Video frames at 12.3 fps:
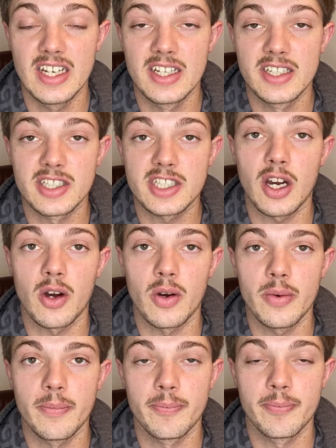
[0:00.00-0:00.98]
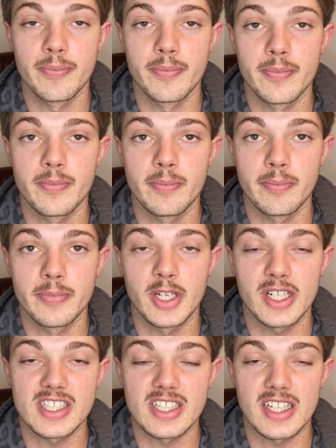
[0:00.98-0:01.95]
So there
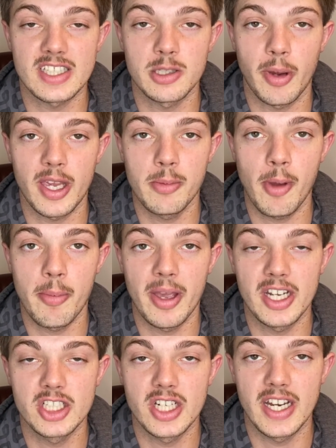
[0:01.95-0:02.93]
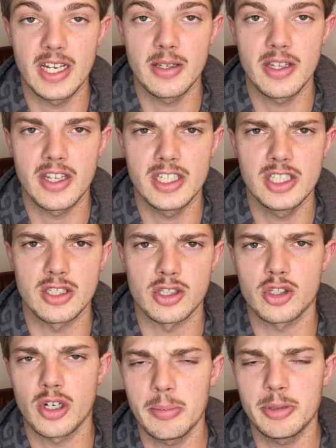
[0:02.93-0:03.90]
is a link to my eBay page in the
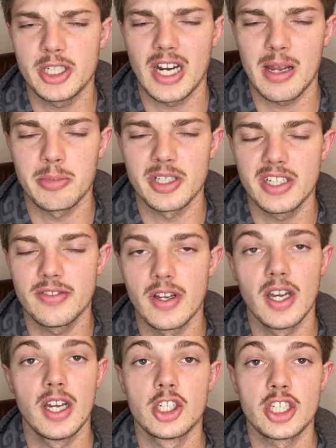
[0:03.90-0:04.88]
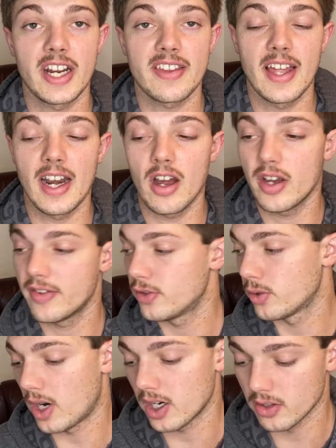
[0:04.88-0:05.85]
description, I believe. Check that out if
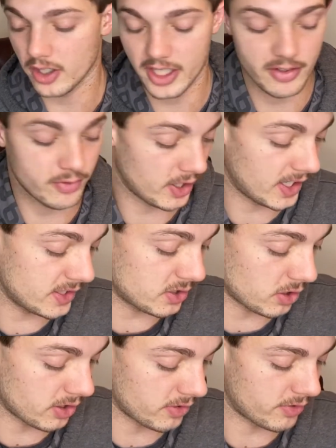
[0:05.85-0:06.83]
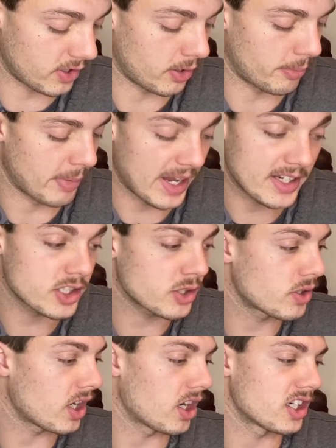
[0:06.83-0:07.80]
you are looking for any sort of Metazoo
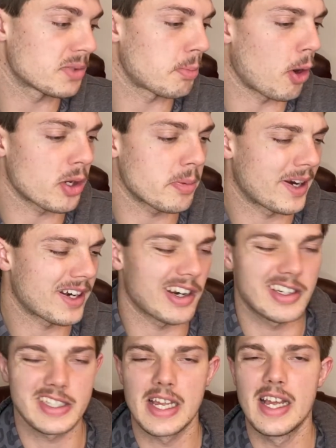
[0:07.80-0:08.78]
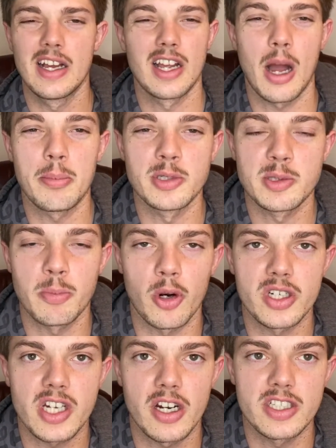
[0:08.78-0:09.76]
cards, Pokemon cards, couple
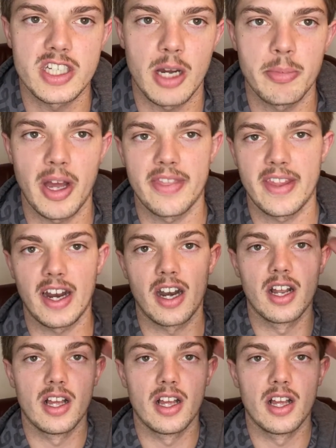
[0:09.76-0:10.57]
sports cards up on there.